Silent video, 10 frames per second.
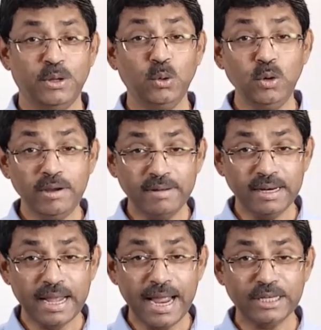You
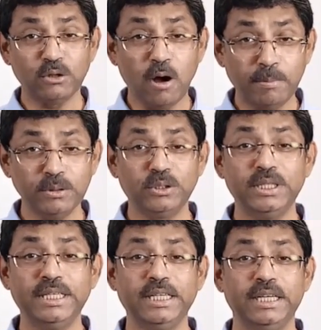even get
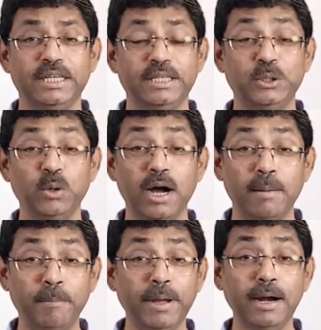opportunity to
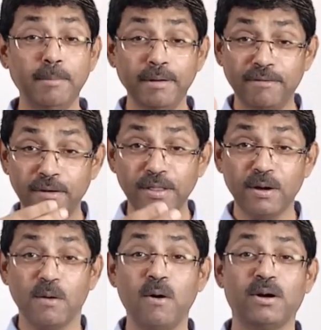appear before
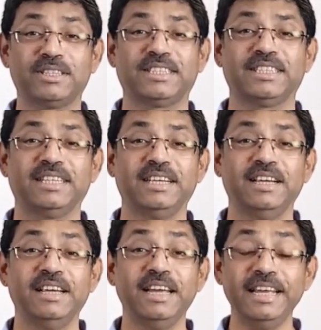the court
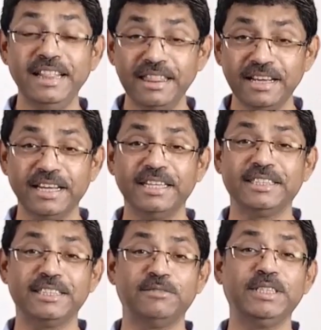in the
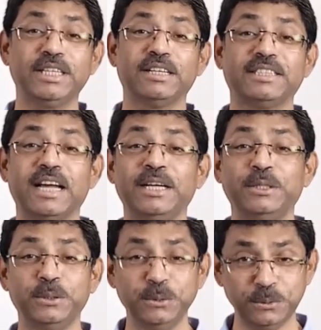cases which are
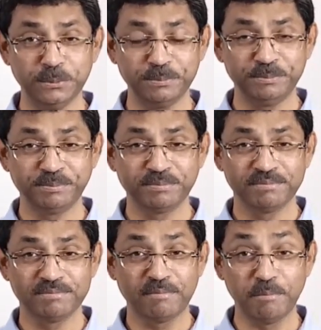assigned to you
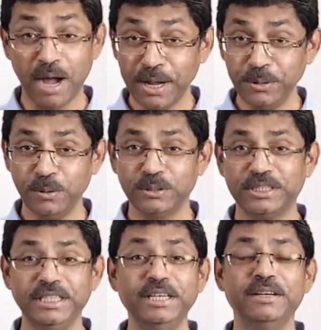by your
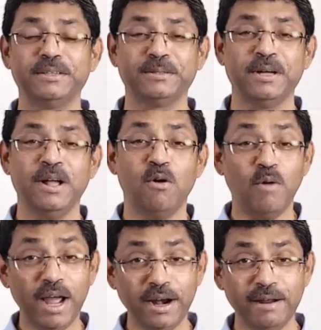senior,
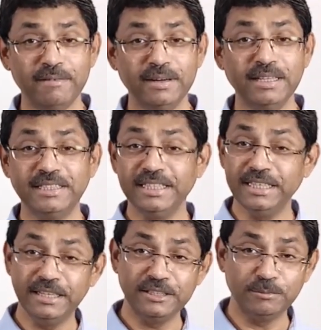wherever the
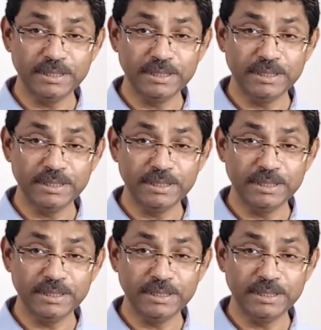senior is